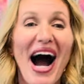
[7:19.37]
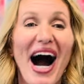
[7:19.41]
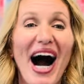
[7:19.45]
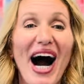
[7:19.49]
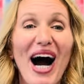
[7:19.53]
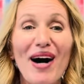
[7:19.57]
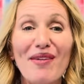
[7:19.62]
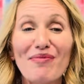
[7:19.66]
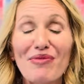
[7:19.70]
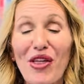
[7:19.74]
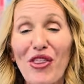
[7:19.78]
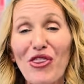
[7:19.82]

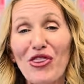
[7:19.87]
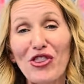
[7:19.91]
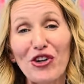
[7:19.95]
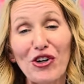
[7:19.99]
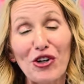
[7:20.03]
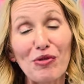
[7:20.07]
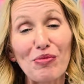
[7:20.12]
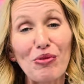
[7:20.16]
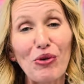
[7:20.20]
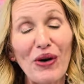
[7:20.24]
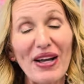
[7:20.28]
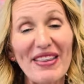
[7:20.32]
Um, the
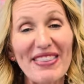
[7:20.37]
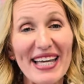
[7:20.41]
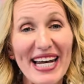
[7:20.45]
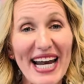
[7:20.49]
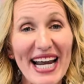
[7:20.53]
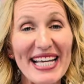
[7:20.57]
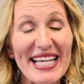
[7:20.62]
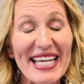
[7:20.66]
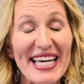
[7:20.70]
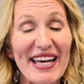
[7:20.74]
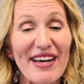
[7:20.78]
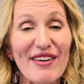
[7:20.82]
third point that
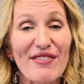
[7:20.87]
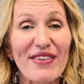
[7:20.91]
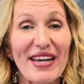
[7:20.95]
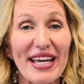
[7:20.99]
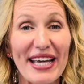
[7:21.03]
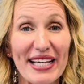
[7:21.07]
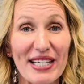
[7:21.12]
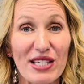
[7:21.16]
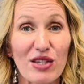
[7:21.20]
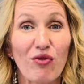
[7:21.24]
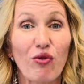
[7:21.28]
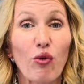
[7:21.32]
I give
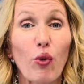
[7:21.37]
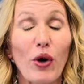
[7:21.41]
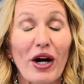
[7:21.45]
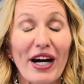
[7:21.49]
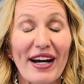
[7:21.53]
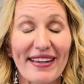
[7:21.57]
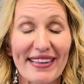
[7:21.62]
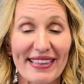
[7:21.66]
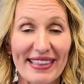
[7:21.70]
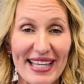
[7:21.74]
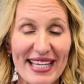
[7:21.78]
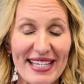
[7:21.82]
is
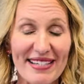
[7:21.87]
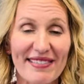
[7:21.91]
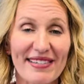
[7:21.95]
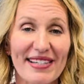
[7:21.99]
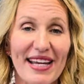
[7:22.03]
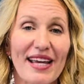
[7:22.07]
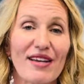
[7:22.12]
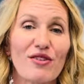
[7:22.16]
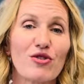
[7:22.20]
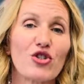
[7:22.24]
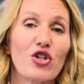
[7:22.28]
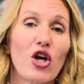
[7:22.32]
for
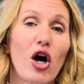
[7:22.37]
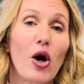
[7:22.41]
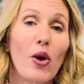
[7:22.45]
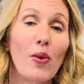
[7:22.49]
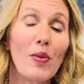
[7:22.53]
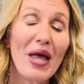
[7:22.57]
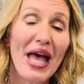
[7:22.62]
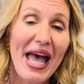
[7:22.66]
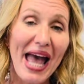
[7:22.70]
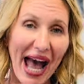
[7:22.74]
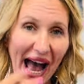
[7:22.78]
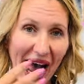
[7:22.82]
listening.
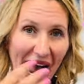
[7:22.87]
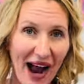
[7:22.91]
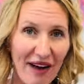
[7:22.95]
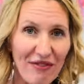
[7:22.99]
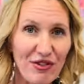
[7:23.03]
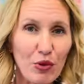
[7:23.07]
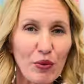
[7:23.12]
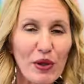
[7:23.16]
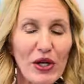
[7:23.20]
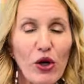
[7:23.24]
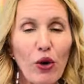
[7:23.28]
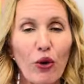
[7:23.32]
So
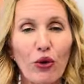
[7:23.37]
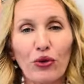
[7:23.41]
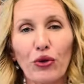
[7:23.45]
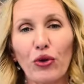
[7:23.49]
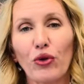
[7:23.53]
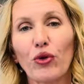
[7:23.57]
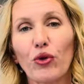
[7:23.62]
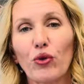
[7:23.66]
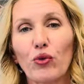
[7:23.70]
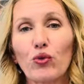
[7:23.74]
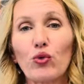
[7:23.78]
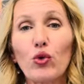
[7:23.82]
after we go
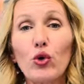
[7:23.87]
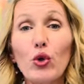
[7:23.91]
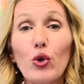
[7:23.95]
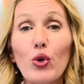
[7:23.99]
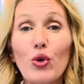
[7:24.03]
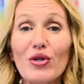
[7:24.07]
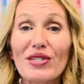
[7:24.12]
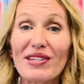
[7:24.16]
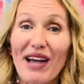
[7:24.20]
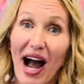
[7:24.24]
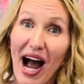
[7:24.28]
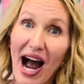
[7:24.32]
through the
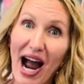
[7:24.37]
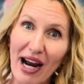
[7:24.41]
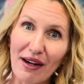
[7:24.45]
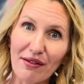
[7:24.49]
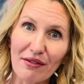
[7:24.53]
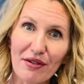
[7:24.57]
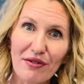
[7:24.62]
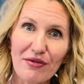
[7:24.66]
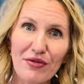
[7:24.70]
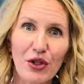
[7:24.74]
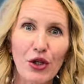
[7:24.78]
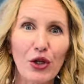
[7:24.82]
rules, I
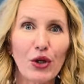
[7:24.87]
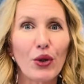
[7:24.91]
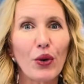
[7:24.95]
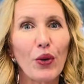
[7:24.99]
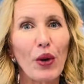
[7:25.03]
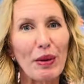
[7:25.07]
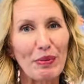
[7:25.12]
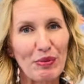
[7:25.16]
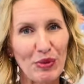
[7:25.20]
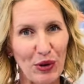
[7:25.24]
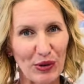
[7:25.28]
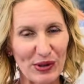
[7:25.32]
review
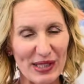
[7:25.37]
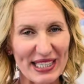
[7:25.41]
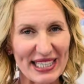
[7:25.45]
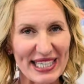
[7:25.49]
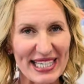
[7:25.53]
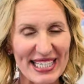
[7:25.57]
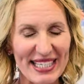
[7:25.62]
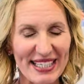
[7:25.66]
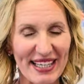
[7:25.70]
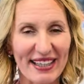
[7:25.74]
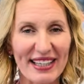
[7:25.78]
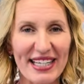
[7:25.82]
a Mona
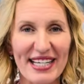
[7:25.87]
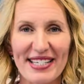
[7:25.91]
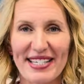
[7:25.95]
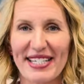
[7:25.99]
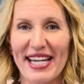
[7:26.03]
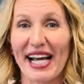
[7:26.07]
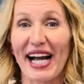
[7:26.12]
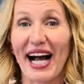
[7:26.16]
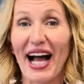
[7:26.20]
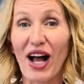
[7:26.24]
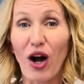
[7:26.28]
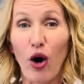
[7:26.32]
Lisa
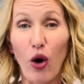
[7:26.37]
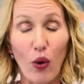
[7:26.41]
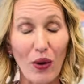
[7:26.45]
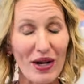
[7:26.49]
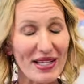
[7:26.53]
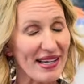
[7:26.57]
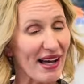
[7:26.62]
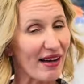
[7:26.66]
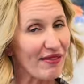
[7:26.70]
listening. I always